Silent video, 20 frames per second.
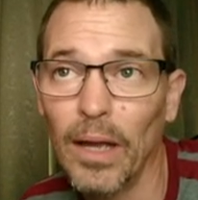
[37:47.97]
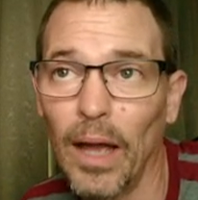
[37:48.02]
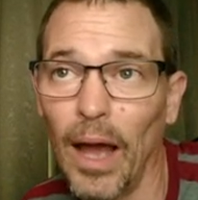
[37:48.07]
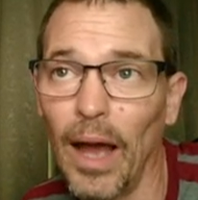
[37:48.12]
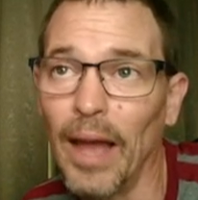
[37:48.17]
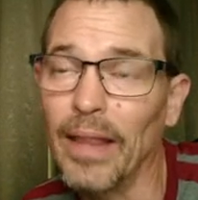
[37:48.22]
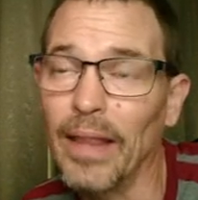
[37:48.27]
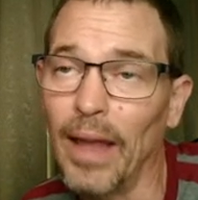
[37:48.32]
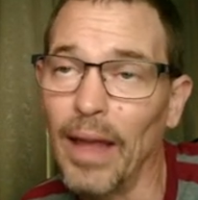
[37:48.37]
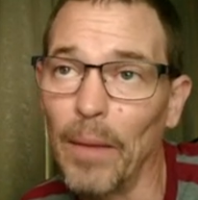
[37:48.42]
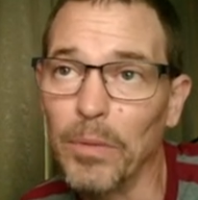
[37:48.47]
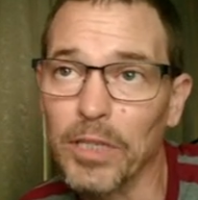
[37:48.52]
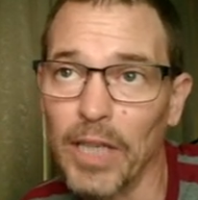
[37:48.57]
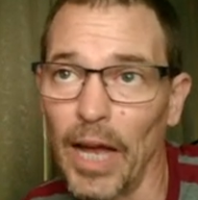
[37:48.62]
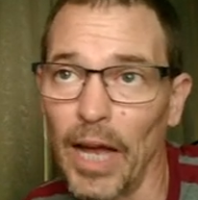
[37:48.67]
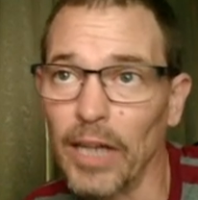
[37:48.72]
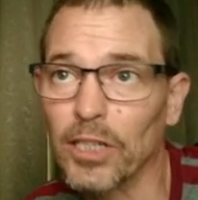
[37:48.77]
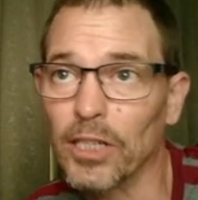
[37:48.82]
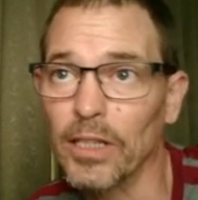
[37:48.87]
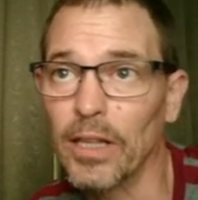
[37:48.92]
I, that was
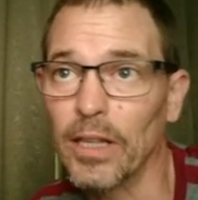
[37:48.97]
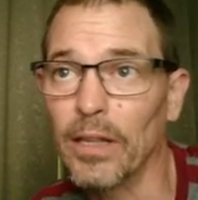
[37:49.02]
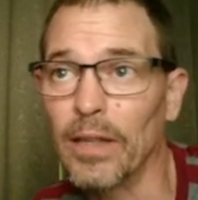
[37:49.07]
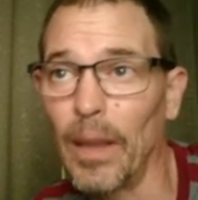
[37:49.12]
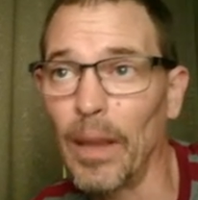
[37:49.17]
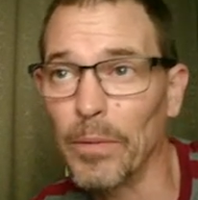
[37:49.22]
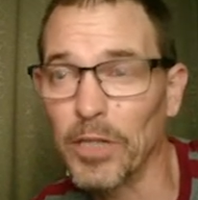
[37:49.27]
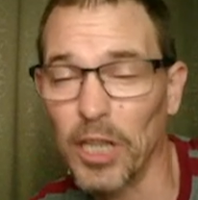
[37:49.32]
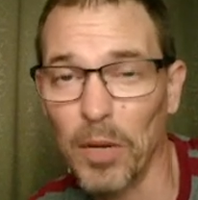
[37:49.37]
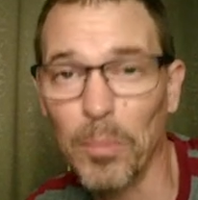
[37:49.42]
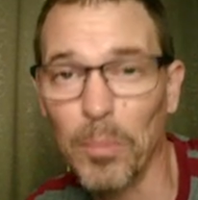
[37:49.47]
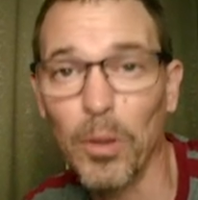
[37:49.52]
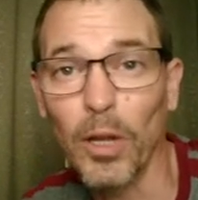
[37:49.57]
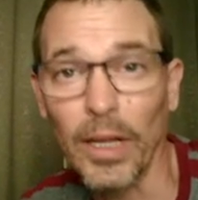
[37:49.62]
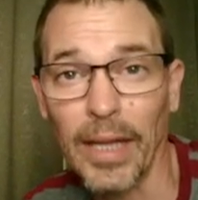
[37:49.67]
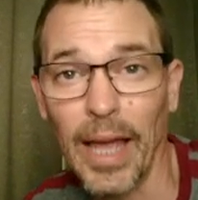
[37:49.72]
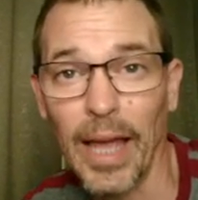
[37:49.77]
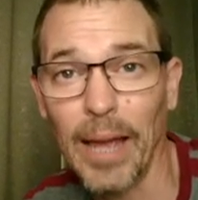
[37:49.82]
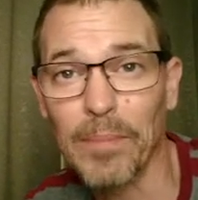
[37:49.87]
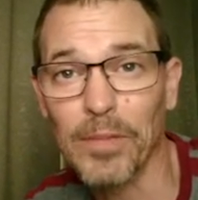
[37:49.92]
actually, that, that was in a bullet
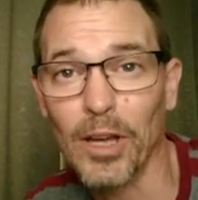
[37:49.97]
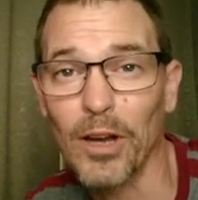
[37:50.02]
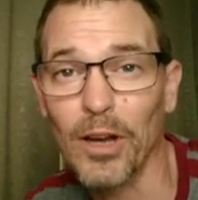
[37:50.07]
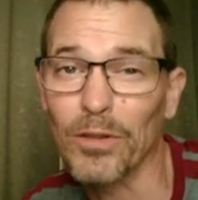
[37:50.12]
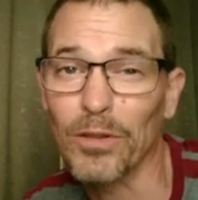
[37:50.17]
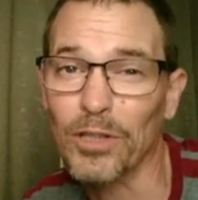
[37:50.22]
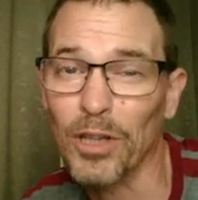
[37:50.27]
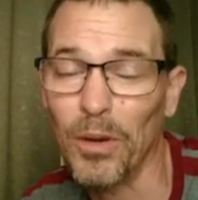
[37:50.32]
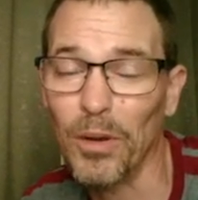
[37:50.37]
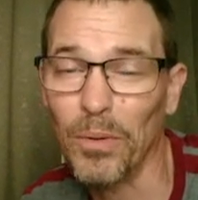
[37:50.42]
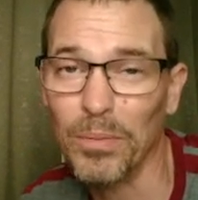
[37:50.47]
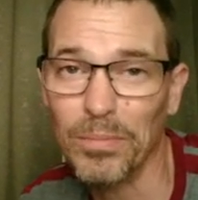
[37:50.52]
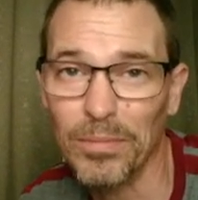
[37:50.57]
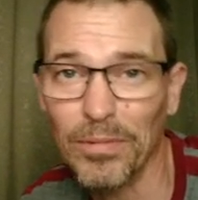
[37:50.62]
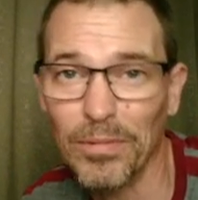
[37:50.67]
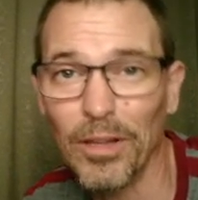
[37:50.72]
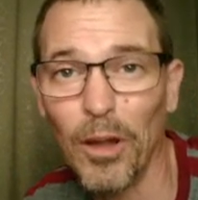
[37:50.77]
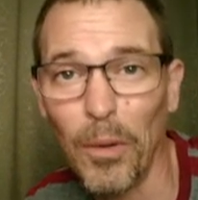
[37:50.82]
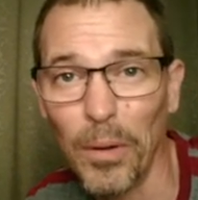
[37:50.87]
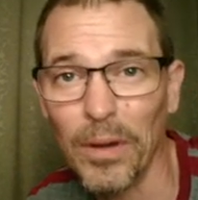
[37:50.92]
game though. So
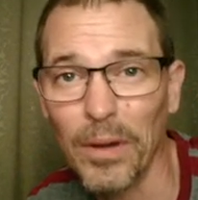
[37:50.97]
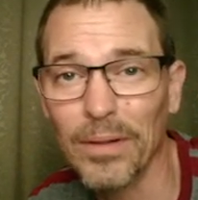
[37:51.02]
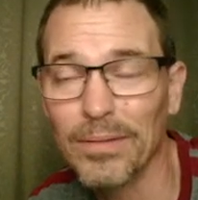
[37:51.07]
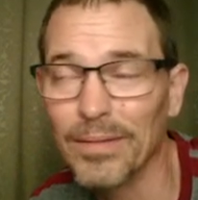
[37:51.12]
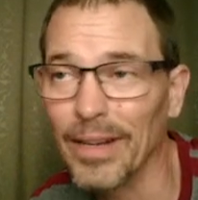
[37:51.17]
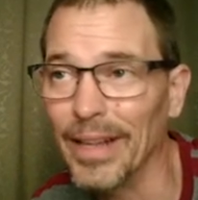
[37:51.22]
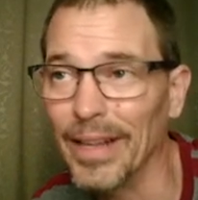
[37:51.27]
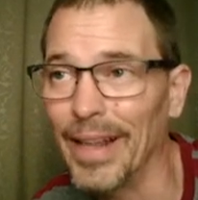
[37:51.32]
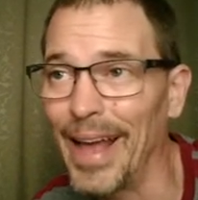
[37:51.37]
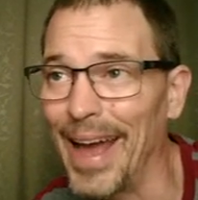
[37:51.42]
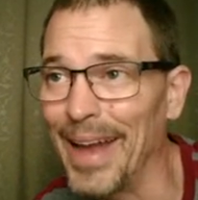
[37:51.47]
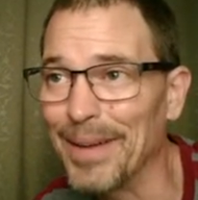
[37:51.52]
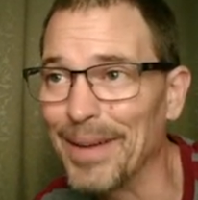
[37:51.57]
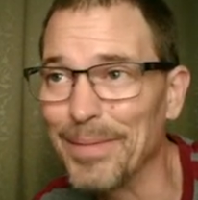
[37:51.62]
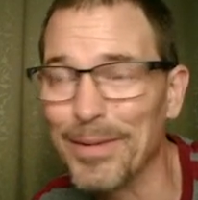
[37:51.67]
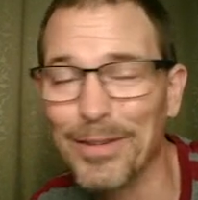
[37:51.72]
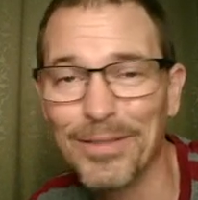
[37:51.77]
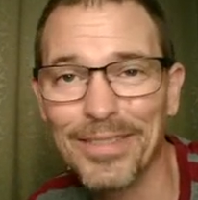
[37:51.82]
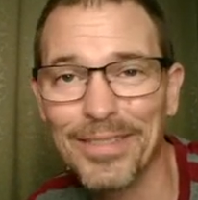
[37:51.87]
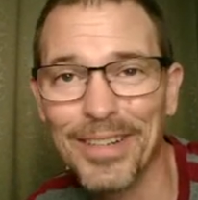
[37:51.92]
lower in that,
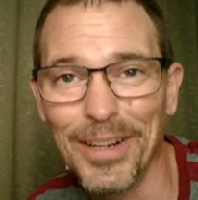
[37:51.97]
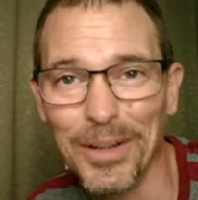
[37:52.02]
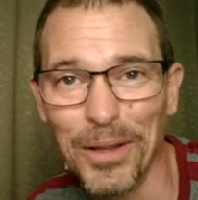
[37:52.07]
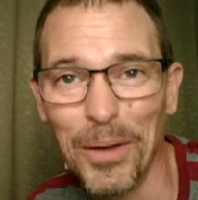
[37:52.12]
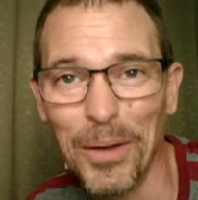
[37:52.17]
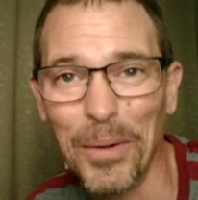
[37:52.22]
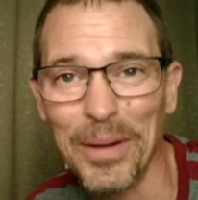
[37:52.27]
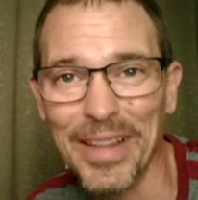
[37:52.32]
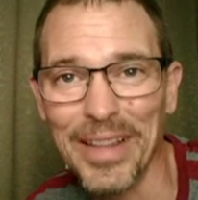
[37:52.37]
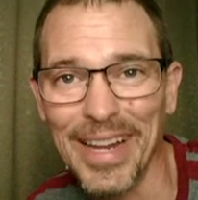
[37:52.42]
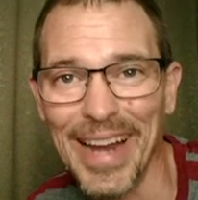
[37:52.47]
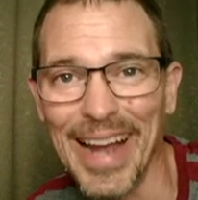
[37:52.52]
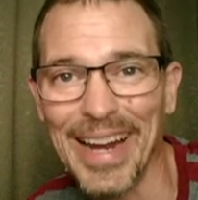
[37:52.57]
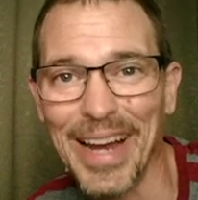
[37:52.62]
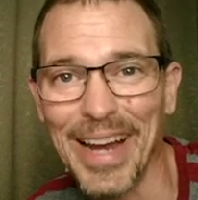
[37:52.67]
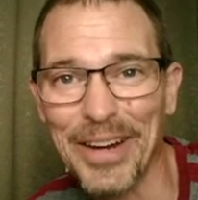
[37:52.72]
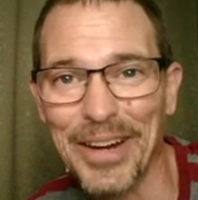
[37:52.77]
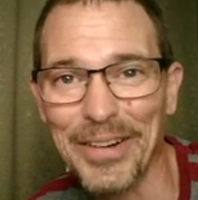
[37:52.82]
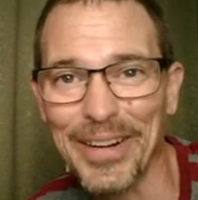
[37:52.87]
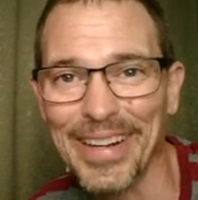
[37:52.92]
you know, lower than
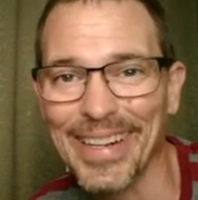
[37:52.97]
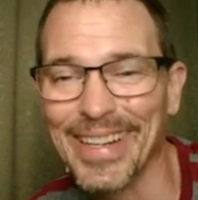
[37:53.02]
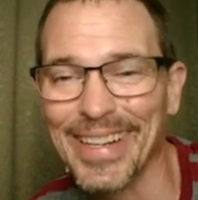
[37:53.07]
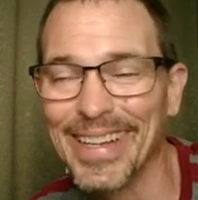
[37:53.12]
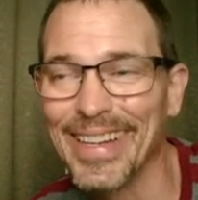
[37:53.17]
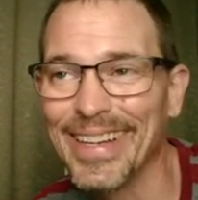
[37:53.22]
800.